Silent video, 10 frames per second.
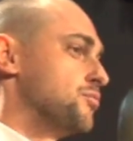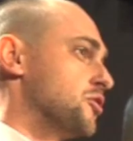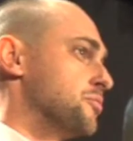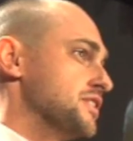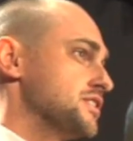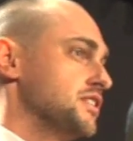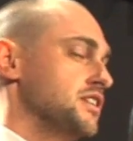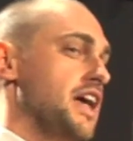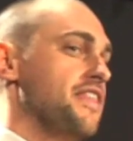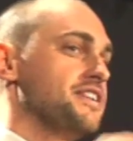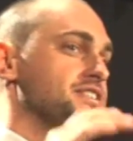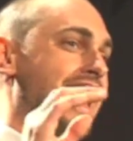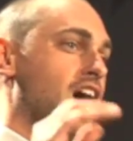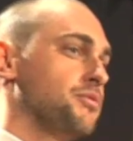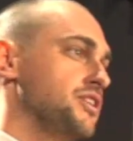purpose, and that is to
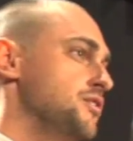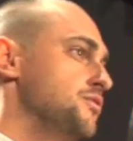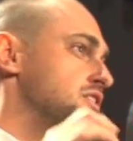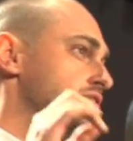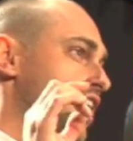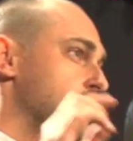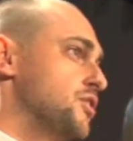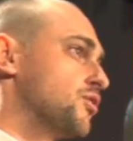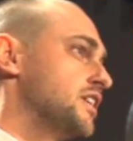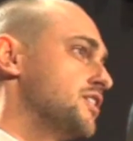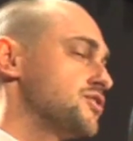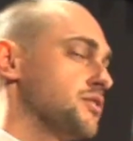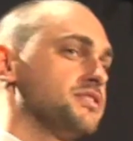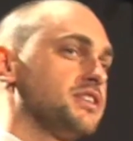help you develop your leadership